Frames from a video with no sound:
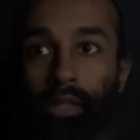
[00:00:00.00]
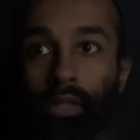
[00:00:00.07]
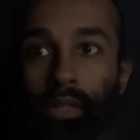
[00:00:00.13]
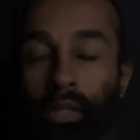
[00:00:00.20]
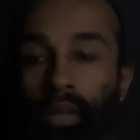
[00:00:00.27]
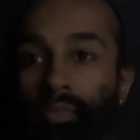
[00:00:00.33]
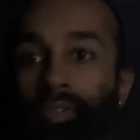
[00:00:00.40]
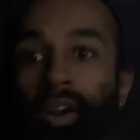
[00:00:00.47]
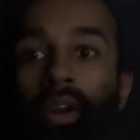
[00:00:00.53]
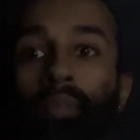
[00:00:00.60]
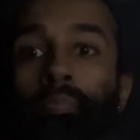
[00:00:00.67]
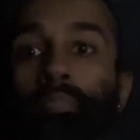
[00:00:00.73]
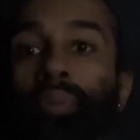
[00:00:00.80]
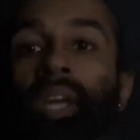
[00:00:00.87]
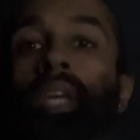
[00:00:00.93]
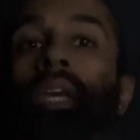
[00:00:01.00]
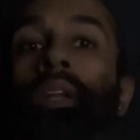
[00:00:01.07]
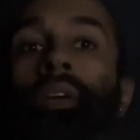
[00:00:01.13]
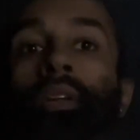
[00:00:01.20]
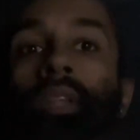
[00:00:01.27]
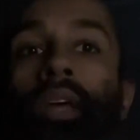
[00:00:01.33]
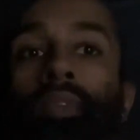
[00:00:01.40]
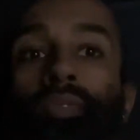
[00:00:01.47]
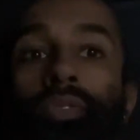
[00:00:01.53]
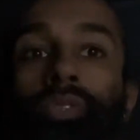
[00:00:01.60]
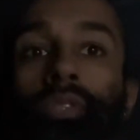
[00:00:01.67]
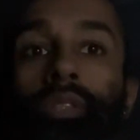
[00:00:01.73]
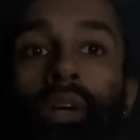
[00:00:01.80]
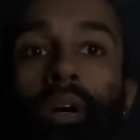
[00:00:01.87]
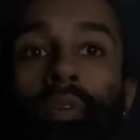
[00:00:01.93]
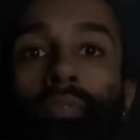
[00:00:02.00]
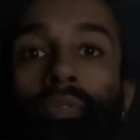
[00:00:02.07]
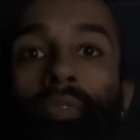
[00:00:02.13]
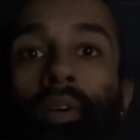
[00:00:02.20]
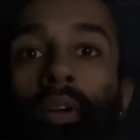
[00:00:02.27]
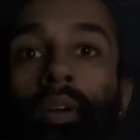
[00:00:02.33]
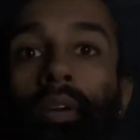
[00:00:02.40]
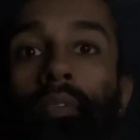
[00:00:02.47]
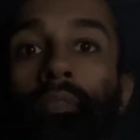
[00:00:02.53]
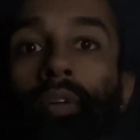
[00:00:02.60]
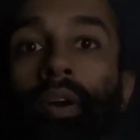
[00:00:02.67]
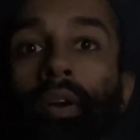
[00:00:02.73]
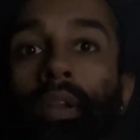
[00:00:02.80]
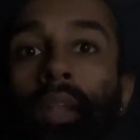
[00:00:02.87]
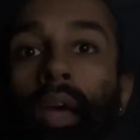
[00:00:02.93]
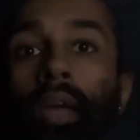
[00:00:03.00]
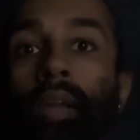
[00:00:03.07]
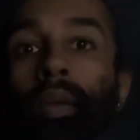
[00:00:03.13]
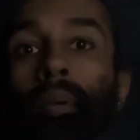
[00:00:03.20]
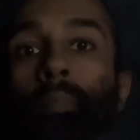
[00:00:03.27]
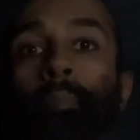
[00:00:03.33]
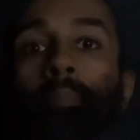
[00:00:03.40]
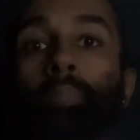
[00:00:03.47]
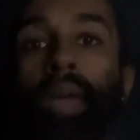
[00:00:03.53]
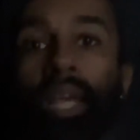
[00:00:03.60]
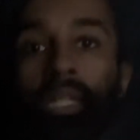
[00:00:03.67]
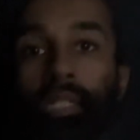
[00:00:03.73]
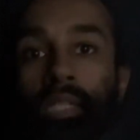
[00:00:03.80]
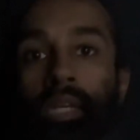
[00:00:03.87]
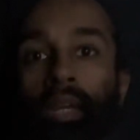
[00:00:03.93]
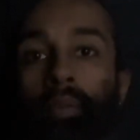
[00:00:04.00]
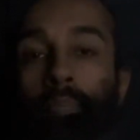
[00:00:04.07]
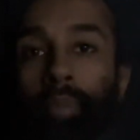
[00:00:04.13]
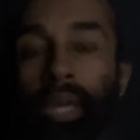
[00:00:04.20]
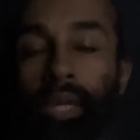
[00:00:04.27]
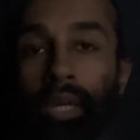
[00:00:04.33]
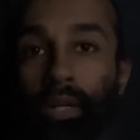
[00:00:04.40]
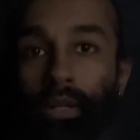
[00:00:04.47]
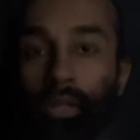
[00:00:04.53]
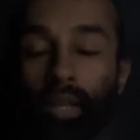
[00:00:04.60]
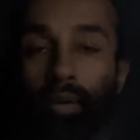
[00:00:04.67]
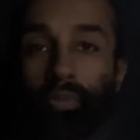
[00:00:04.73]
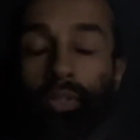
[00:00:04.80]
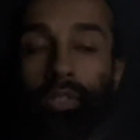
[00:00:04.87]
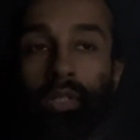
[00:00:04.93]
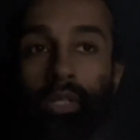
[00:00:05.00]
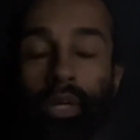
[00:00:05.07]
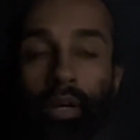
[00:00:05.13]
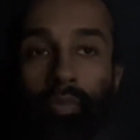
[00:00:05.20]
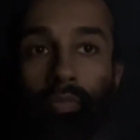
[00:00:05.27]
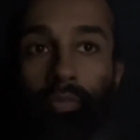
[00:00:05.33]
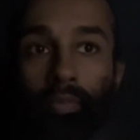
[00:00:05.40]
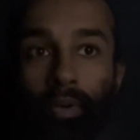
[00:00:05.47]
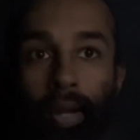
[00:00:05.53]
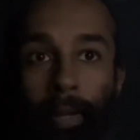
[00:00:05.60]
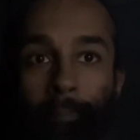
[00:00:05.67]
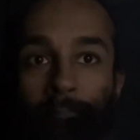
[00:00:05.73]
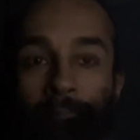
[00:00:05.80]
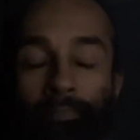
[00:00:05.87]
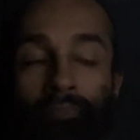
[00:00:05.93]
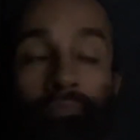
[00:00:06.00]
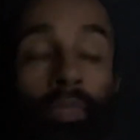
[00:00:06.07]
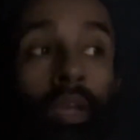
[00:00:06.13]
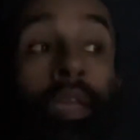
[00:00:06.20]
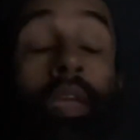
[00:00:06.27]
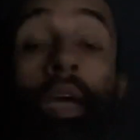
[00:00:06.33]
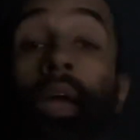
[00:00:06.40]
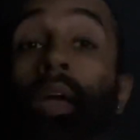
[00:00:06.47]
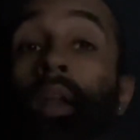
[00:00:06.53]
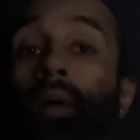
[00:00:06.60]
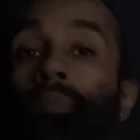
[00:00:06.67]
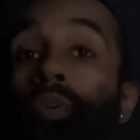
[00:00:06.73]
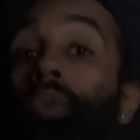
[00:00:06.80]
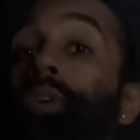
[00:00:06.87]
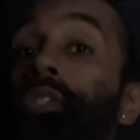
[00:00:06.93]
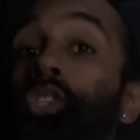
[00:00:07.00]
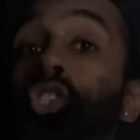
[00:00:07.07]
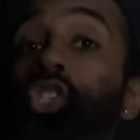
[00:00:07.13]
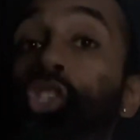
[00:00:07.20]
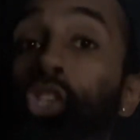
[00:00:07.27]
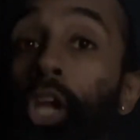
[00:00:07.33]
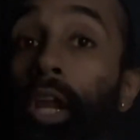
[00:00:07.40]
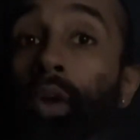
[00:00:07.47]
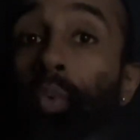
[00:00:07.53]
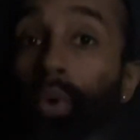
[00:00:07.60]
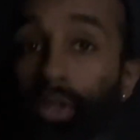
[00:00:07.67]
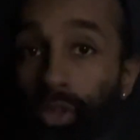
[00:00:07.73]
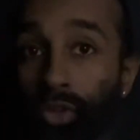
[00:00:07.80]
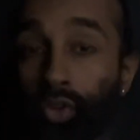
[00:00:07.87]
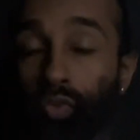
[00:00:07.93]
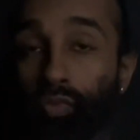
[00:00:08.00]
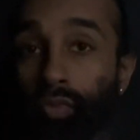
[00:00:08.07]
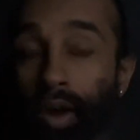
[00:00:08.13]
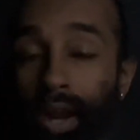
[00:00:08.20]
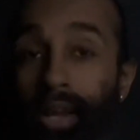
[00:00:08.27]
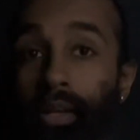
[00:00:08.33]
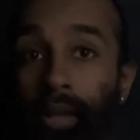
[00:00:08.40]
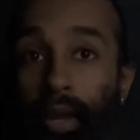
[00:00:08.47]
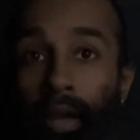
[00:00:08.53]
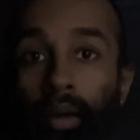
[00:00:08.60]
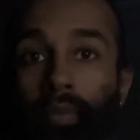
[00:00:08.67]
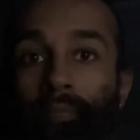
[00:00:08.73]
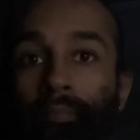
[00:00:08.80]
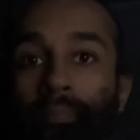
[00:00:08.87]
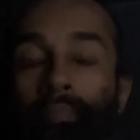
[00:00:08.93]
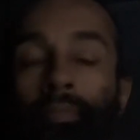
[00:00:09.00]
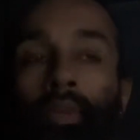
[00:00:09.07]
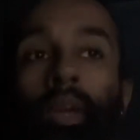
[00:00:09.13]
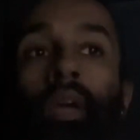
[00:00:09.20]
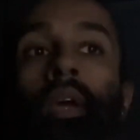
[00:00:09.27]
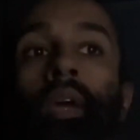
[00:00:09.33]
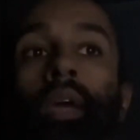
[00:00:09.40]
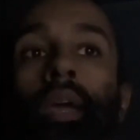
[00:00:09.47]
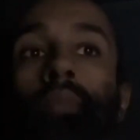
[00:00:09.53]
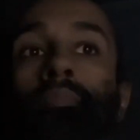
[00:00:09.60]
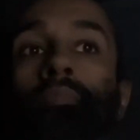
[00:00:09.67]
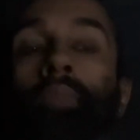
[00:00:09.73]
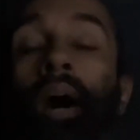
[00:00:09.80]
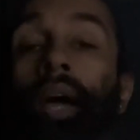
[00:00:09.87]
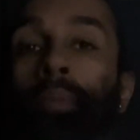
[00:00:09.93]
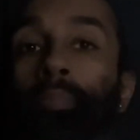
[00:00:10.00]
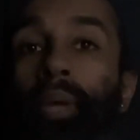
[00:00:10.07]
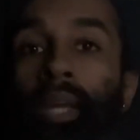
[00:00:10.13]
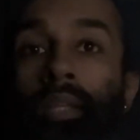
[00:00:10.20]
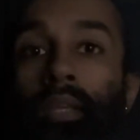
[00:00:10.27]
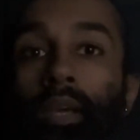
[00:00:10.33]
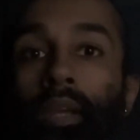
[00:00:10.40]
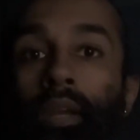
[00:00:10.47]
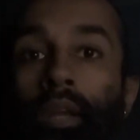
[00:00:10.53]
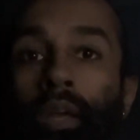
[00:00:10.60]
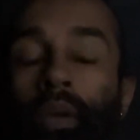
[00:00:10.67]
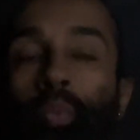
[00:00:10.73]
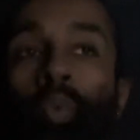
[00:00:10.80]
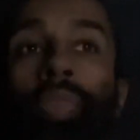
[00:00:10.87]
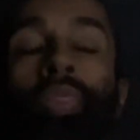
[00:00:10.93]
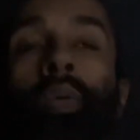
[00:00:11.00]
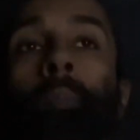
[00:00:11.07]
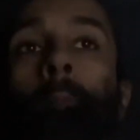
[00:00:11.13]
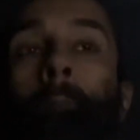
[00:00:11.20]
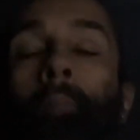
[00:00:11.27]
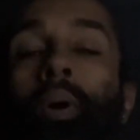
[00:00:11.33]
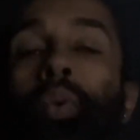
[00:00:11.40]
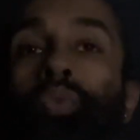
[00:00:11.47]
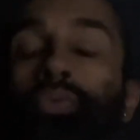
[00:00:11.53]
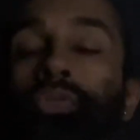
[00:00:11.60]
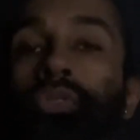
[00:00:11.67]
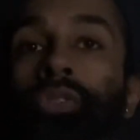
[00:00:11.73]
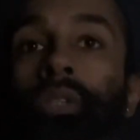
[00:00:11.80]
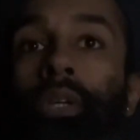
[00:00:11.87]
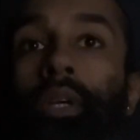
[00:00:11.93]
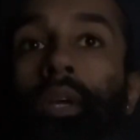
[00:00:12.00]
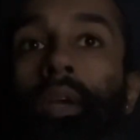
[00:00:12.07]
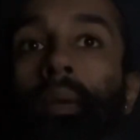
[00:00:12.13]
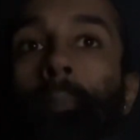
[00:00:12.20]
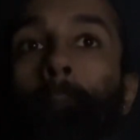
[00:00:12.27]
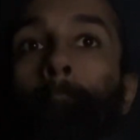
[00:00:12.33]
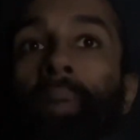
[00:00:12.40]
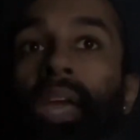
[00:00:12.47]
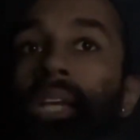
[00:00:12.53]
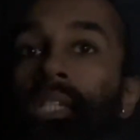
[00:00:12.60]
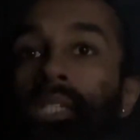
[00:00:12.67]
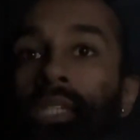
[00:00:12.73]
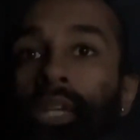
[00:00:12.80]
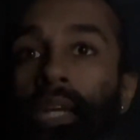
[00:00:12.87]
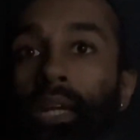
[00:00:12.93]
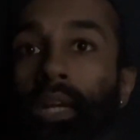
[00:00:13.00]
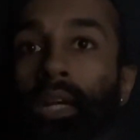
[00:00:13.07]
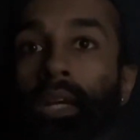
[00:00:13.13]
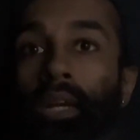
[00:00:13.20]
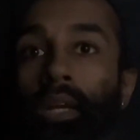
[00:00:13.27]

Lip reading: like very beginner level stuff, very like basic beginner level stuff, right? And I'm going to share with you right now, in my opinion, what the most basic,